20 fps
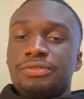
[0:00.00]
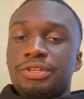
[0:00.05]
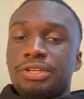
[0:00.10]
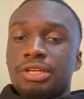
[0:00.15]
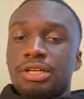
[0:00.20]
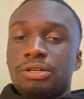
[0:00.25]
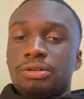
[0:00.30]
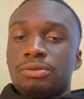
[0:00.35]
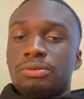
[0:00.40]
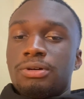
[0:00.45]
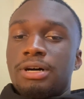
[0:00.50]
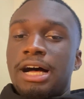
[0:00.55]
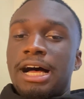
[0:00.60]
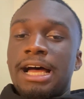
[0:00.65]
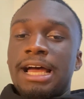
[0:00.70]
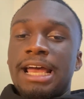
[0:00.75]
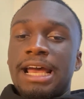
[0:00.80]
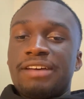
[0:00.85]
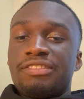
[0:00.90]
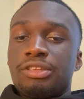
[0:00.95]
You know, I
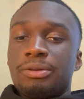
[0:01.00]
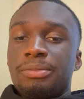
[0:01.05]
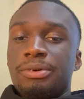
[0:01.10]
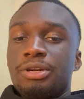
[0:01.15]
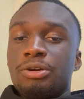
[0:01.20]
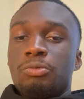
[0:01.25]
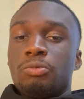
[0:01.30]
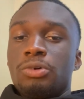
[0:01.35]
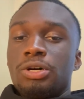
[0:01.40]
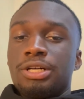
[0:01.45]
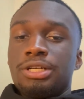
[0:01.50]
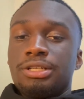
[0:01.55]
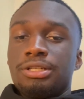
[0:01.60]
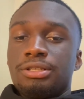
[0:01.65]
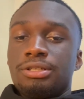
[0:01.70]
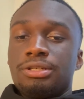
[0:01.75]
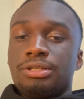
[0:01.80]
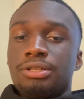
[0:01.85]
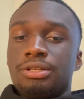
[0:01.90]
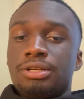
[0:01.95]
have to be the one
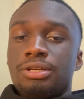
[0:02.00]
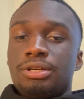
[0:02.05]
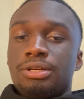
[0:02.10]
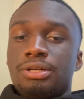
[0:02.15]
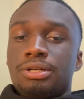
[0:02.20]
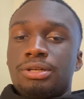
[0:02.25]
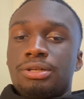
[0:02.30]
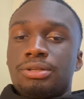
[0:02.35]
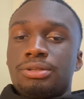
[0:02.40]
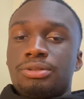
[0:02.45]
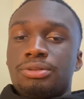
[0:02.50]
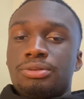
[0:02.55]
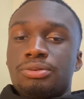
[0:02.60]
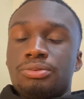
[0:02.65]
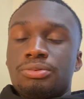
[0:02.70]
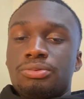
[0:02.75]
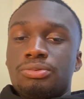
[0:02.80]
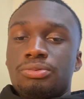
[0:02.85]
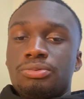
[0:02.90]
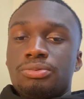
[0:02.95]

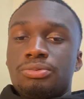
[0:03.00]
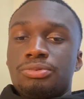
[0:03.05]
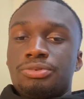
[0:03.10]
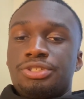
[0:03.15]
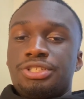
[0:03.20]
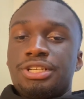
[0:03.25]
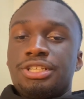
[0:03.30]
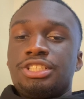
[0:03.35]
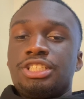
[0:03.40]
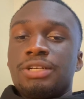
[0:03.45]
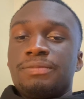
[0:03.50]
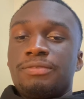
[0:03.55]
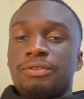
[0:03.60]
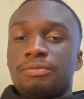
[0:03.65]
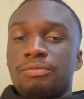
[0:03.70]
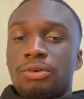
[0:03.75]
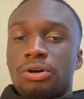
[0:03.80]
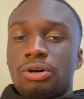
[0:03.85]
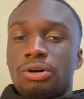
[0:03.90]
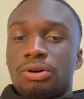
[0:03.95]
to see something
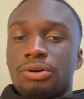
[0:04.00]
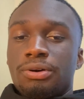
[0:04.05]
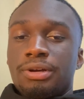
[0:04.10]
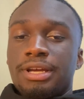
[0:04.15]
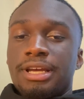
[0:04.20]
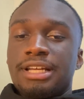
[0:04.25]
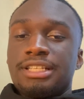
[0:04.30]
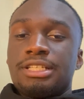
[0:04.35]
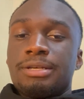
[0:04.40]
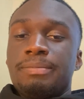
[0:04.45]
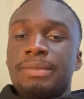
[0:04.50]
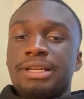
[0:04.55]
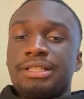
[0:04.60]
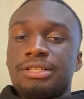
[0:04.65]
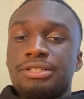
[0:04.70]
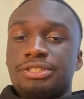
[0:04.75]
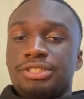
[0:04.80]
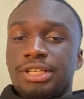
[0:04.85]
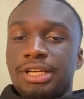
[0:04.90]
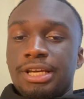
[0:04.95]
wrong and to make
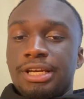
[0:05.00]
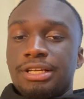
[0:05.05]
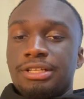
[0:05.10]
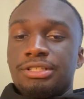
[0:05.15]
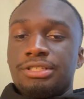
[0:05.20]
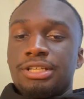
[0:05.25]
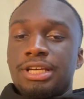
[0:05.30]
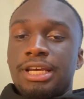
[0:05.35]
the change.